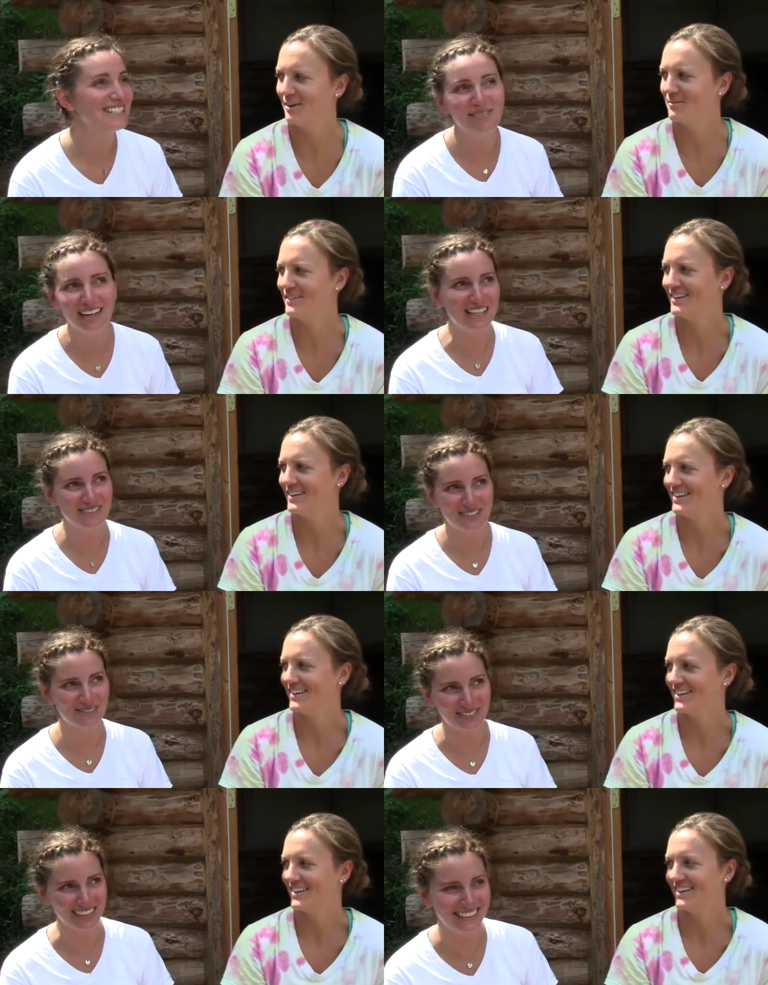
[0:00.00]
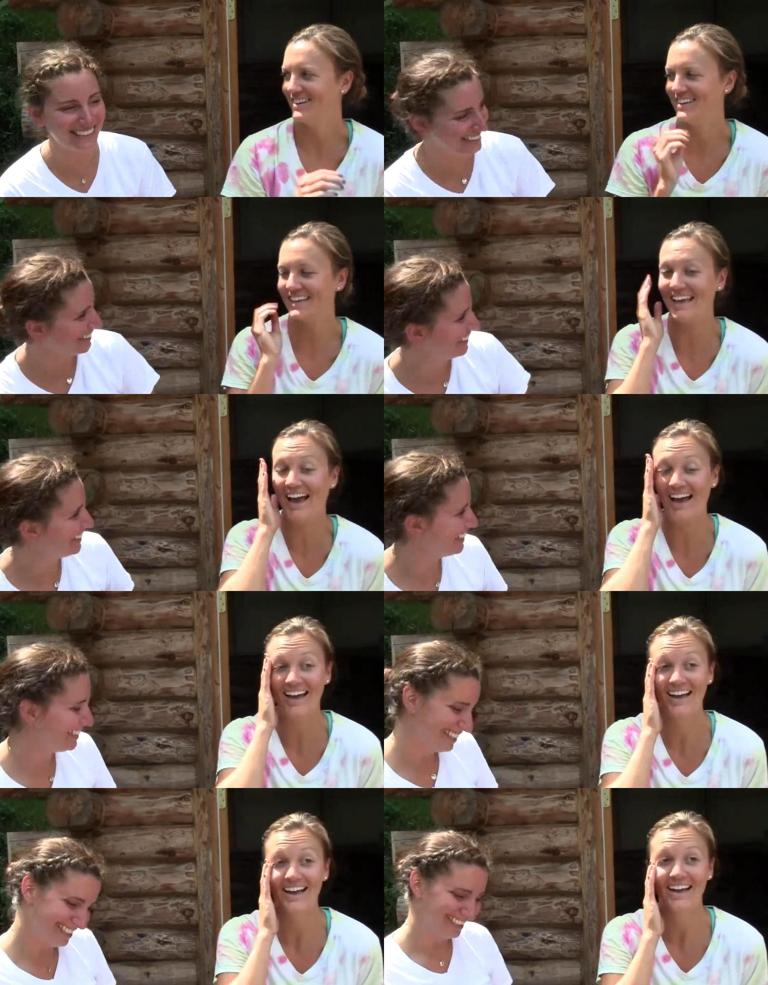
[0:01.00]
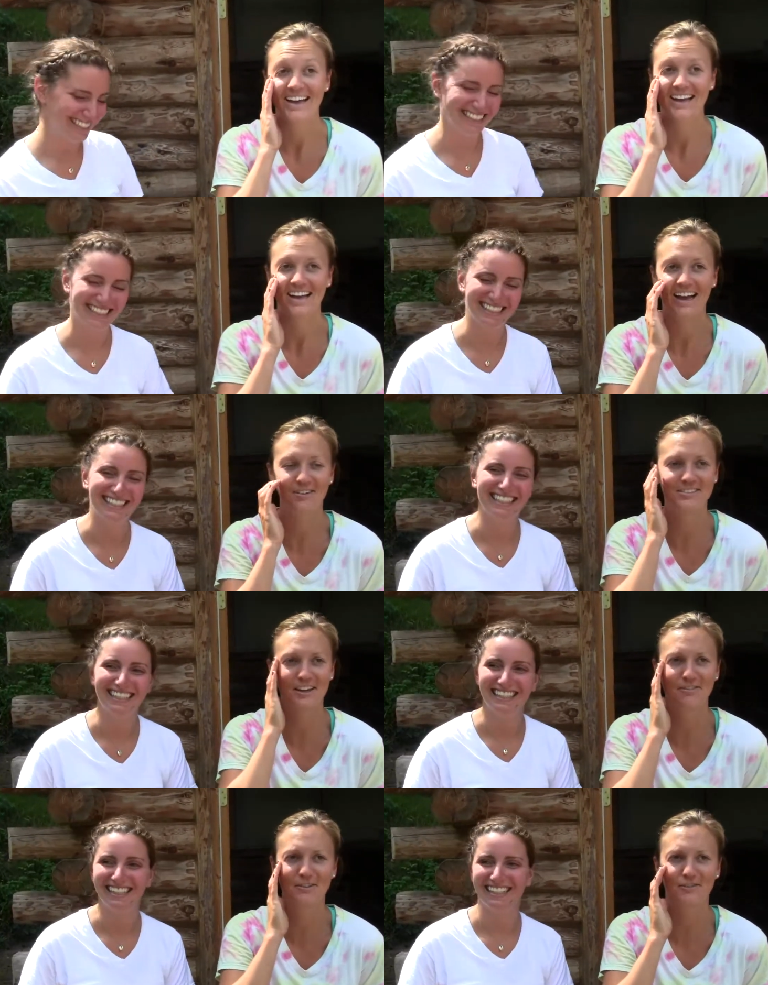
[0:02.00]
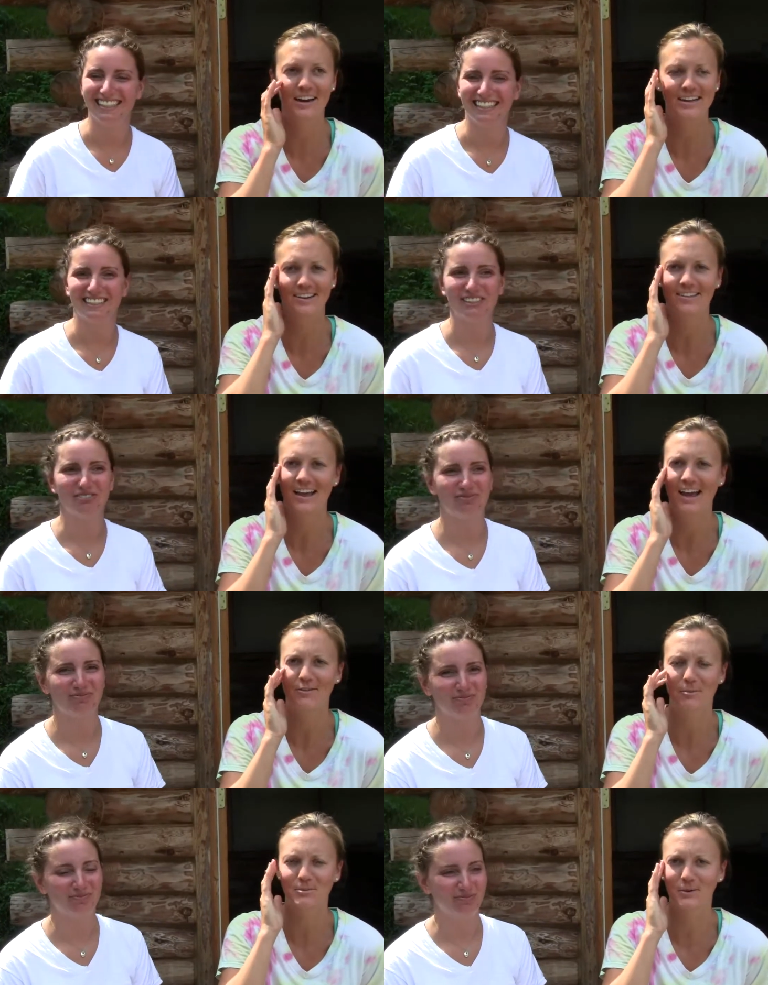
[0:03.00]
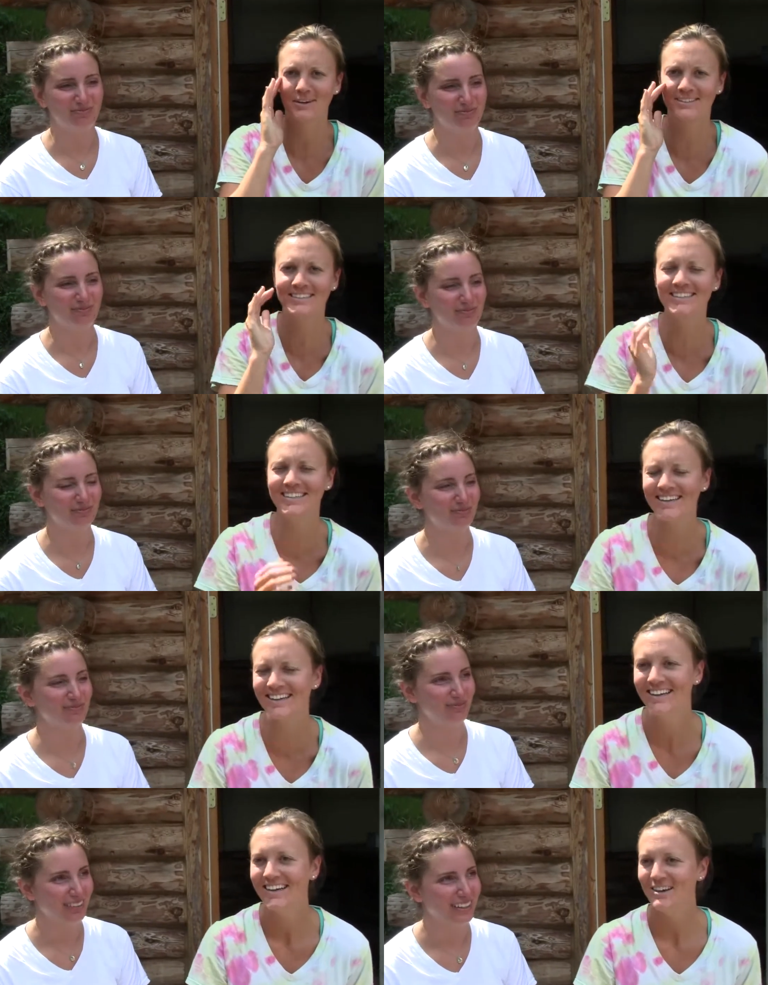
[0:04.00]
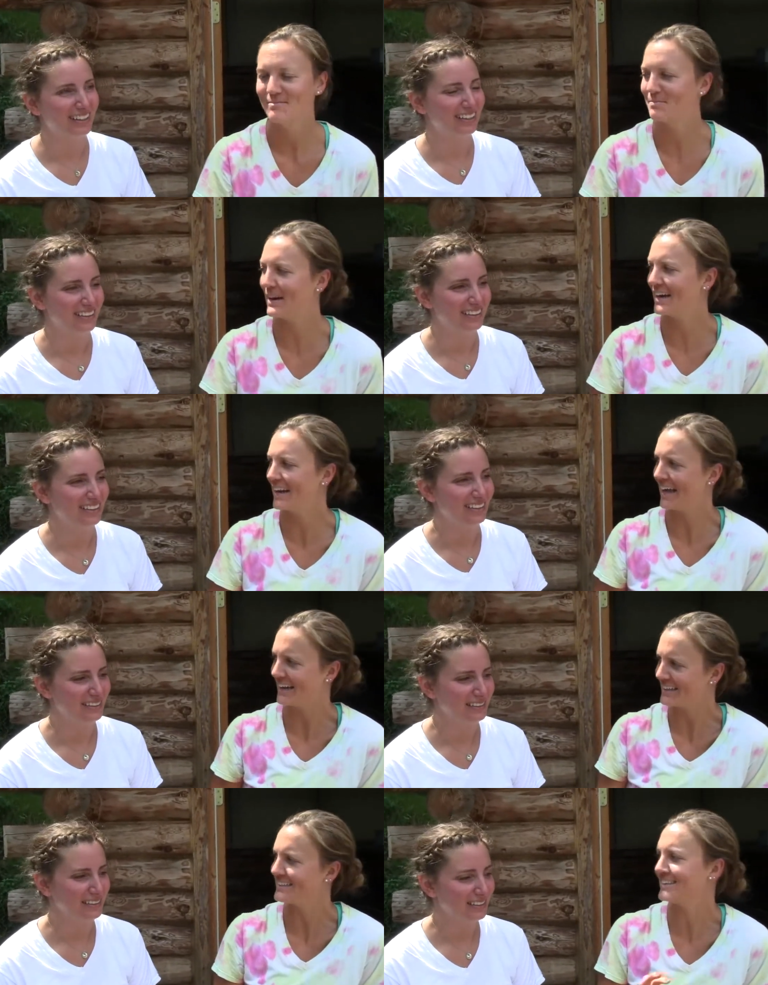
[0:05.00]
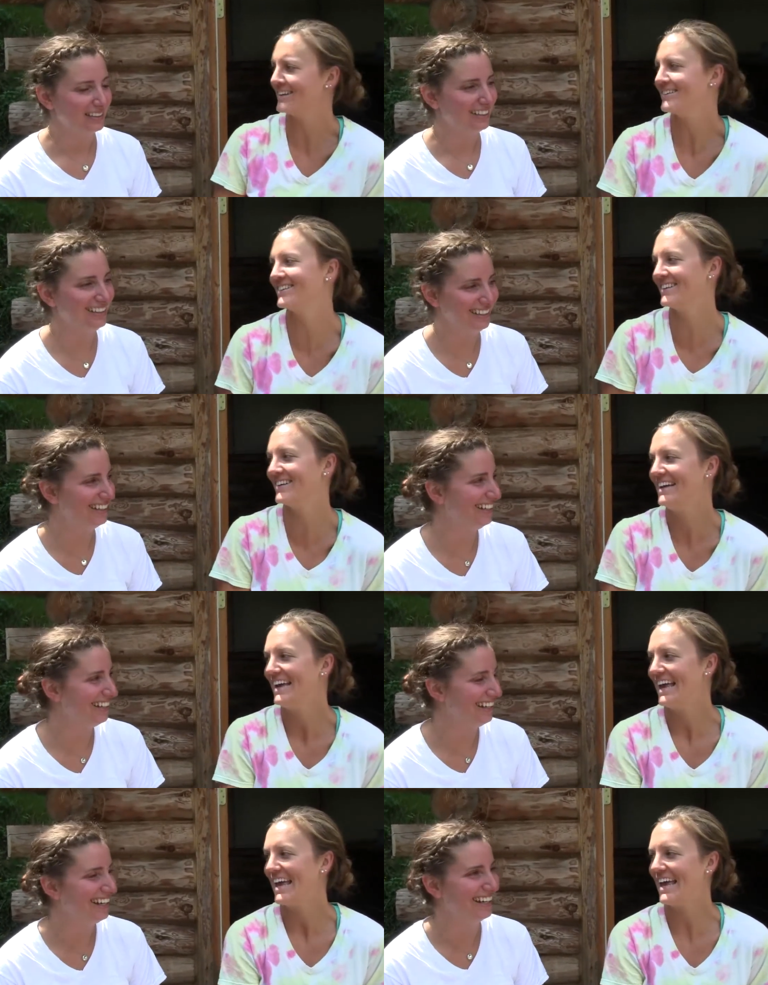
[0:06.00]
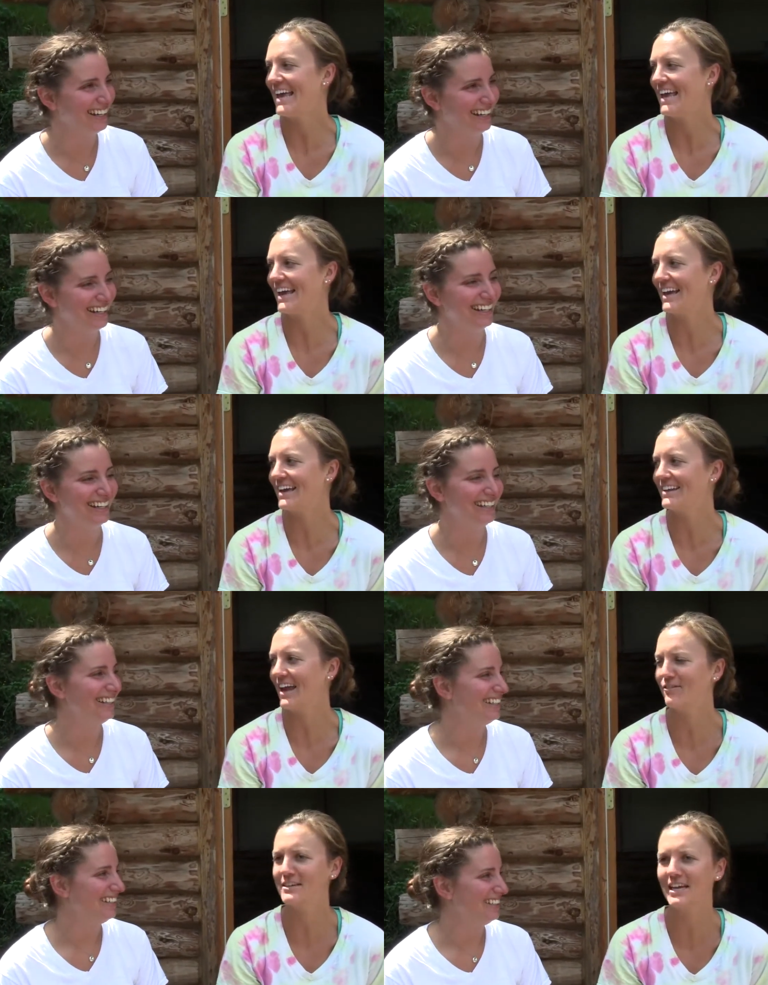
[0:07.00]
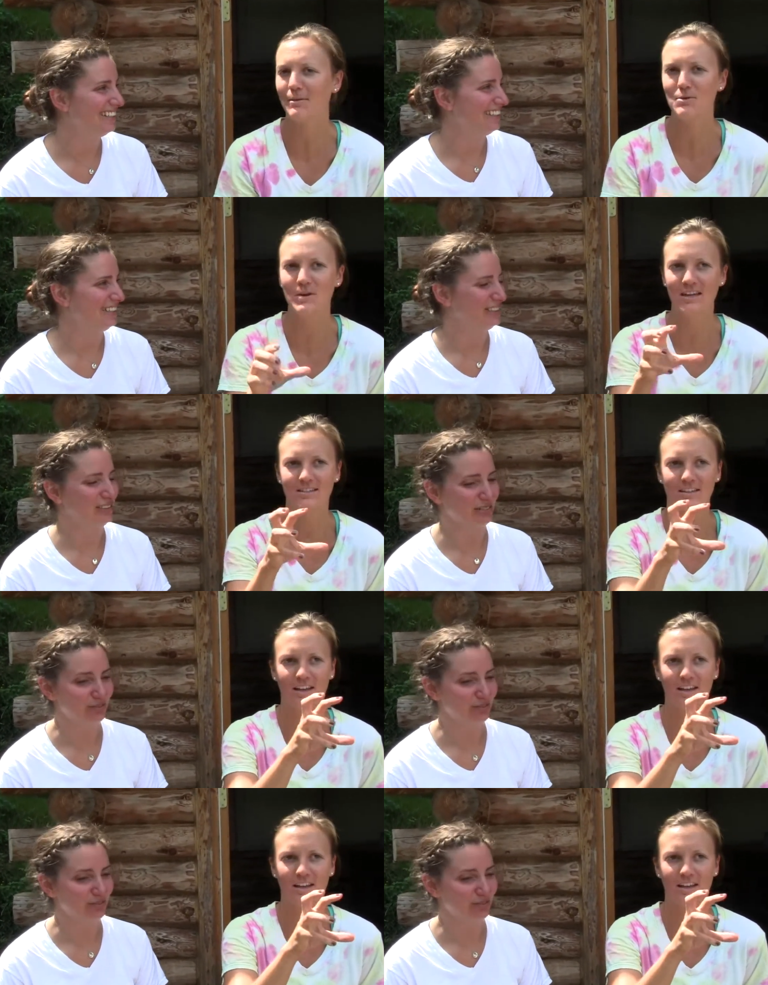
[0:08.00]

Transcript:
Speaker 1: Zip lining was super fun. Yeah. I was definitely frightened on the high ropes course, but I had Elisa. And every time you get to,